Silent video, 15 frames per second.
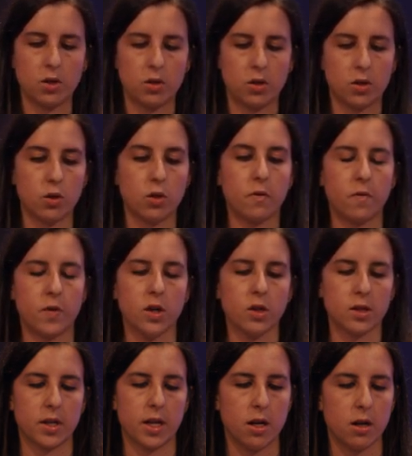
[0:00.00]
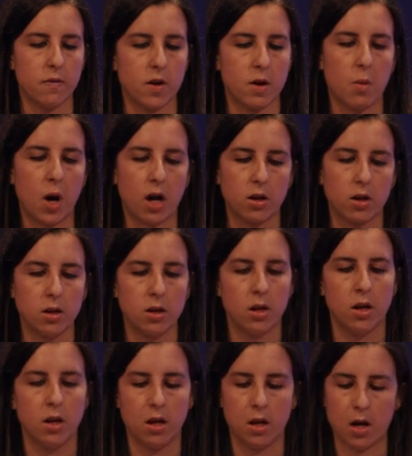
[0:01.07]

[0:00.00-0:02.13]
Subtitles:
So the first layer of our model